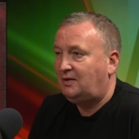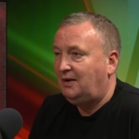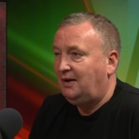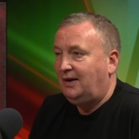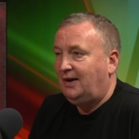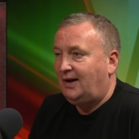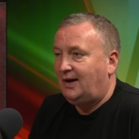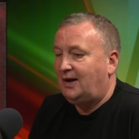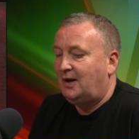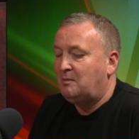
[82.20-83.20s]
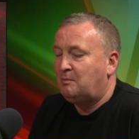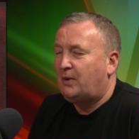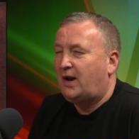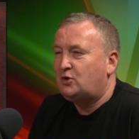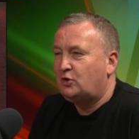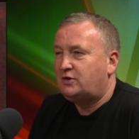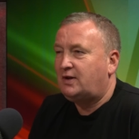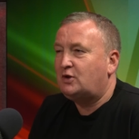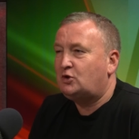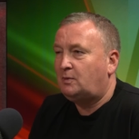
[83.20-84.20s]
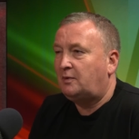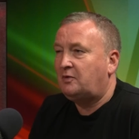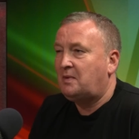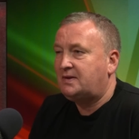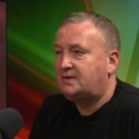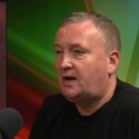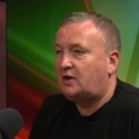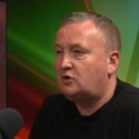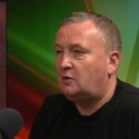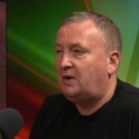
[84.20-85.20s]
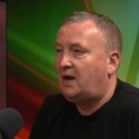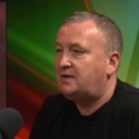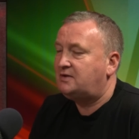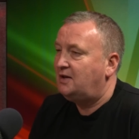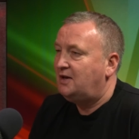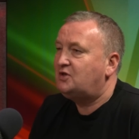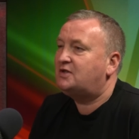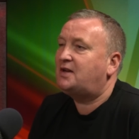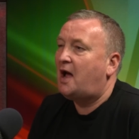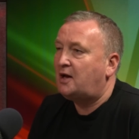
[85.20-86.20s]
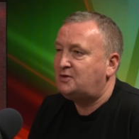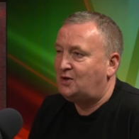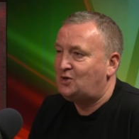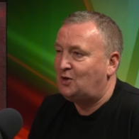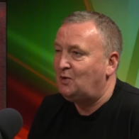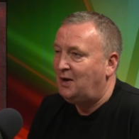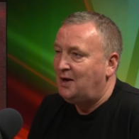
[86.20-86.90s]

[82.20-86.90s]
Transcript: Yeah. But I just think someone from that section will be less scar tissue